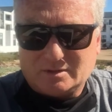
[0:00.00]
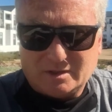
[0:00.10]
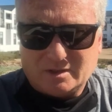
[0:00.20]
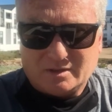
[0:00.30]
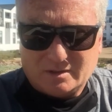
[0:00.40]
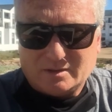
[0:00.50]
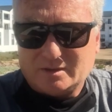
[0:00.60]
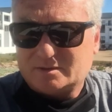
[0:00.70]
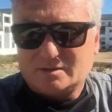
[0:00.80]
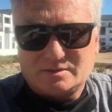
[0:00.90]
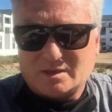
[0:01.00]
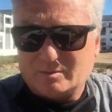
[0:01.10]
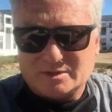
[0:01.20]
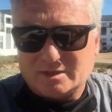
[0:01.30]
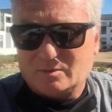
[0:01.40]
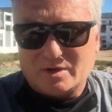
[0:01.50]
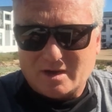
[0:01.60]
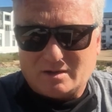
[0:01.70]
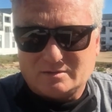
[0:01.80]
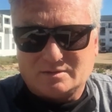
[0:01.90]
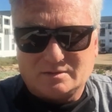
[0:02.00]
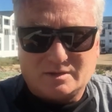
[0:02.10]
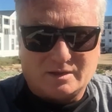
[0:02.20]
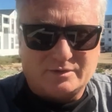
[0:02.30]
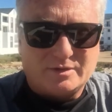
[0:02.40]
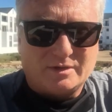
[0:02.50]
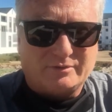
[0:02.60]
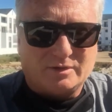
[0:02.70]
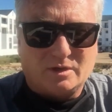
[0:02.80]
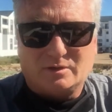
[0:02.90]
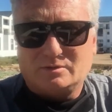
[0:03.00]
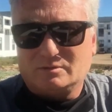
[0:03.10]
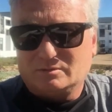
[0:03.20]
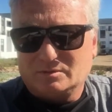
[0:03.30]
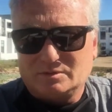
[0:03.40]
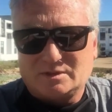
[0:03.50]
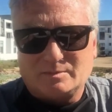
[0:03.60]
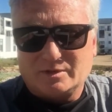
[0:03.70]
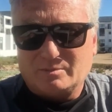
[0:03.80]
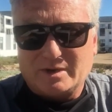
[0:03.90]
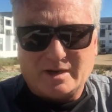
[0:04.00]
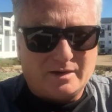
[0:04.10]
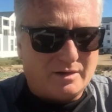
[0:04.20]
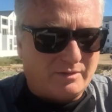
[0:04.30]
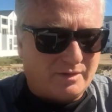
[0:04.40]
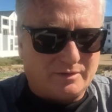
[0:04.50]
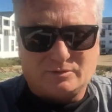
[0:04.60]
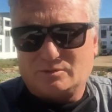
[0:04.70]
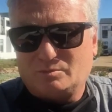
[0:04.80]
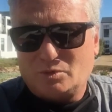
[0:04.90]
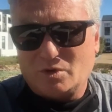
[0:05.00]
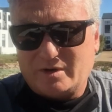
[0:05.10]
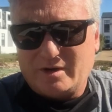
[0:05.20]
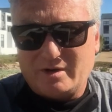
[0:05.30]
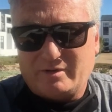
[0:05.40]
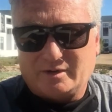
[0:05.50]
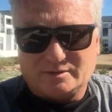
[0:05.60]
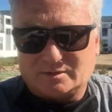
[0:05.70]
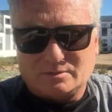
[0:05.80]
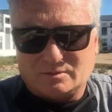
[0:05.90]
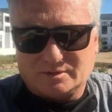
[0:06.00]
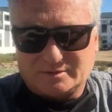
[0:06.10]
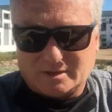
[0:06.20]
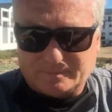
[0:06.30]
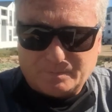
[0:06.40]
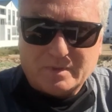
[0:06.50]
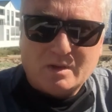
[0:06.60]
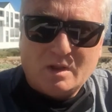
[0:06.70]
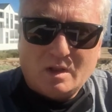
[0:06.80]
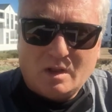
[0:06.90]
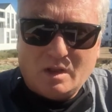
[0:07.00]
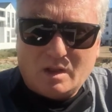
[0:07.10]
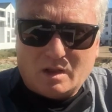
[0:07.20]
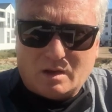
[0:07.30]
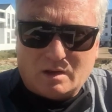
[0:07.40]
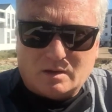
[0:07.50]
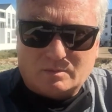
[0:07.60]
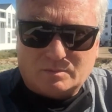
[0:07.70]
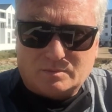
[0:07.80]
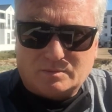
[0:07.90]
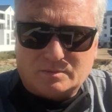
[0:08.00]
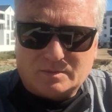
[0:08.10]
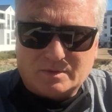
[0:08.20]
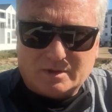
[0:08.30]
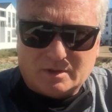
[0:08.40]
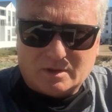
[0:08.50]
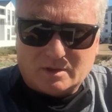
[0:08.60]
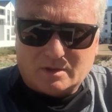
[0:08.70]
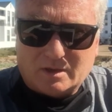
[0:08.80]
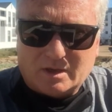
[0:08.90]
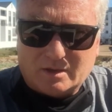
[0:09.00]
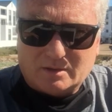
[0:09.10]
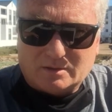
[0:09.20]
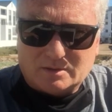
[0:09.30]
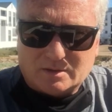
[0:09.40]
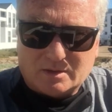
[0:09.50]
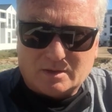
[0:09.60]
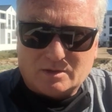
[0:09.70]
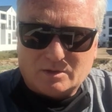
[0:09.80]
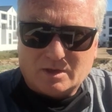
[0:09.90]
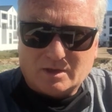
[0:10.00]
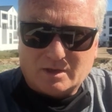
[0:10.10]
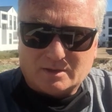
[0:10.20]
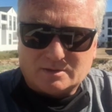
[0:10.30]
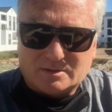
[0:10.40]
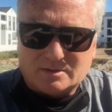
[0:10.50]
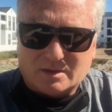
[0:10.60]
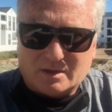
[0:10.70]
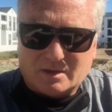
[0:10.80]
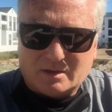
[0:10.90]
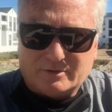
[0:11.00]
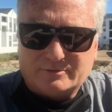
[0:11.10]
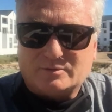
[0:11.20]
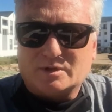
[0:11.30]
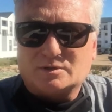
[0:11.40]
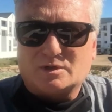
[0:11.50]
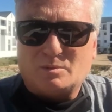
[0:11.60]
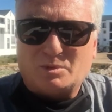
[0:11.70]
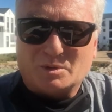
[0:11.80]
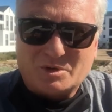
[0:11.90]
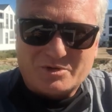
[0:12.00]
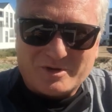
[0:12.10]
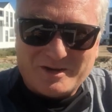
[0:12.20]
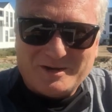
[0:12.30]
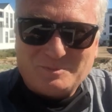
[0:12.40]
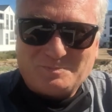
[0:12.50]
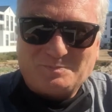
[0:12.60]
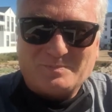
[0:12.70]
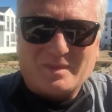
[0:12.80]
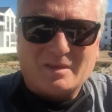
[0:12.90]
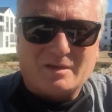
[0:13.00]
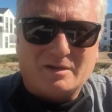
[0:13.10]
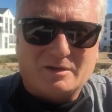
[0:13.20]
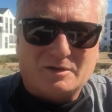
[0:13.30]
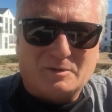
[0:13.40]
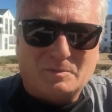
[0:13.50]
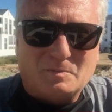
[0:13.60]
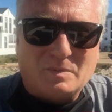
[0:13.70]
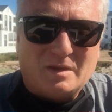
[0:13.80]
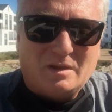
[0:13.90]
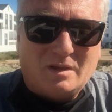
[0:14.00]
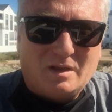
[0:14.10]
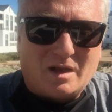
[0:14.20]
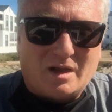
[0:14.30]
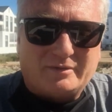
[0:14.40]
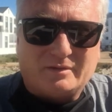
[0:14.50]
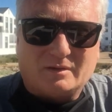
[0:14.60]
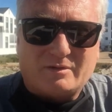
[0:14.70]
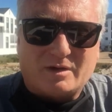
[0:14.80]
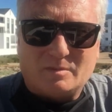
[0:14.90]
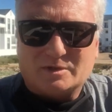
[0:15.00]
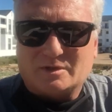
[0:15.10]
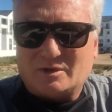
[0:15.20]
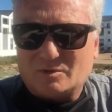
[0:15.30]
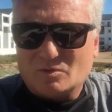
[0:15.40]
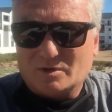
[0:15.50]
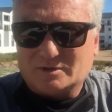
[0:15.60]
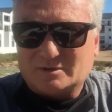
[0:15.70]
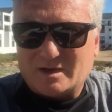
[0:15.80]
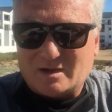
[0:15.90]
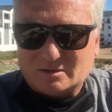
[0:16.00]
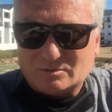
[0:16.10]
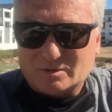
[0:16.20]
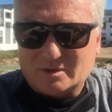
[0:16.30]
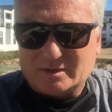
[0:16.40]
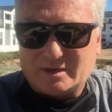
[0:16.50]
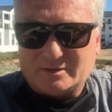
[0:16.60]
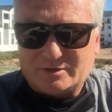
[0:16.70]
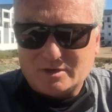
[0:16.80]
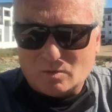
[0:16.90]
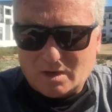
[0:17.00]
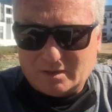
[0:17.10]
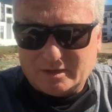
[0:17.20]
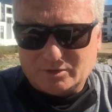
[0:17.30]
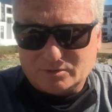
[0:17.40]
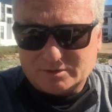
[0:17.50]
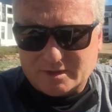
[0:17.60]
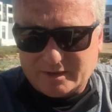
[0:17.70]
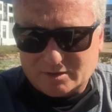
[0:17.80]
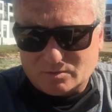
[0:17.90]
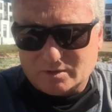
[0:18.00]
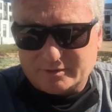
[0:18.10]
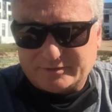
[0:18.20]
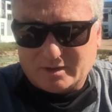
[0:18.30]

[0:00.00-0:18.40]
here, it's the same as anywhere else in the country. If you go to some of the bad areas or poorer areas, they're all the same. Yeah, and looking at, for example, crime, I think crime is a lot worse elsewhere in the country, while they do say it's worse